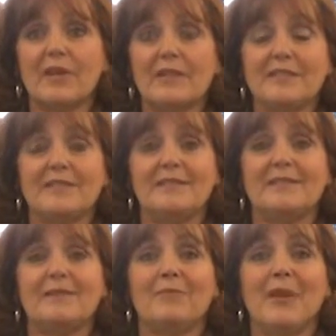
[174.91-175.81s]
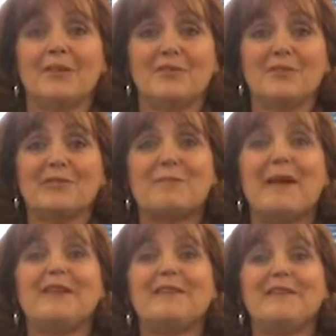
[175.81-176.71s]
We had to, we had to
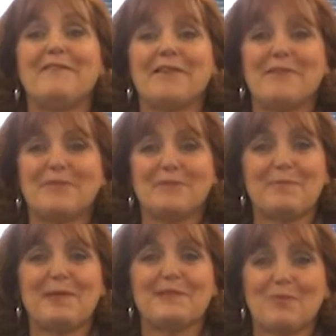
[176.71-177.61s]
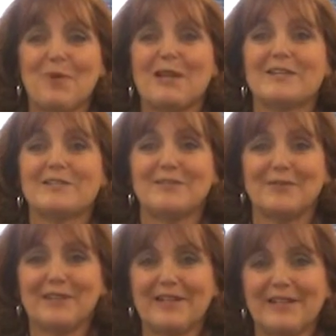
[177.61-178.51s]
expand the available space twice
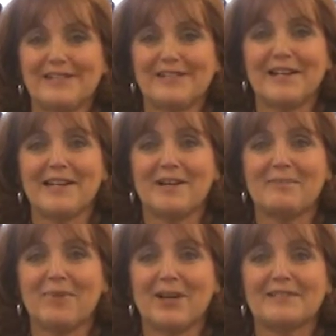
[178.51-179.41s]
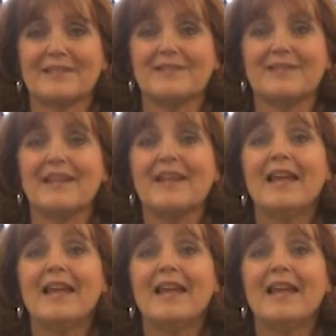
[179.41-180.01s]
during the sign up process.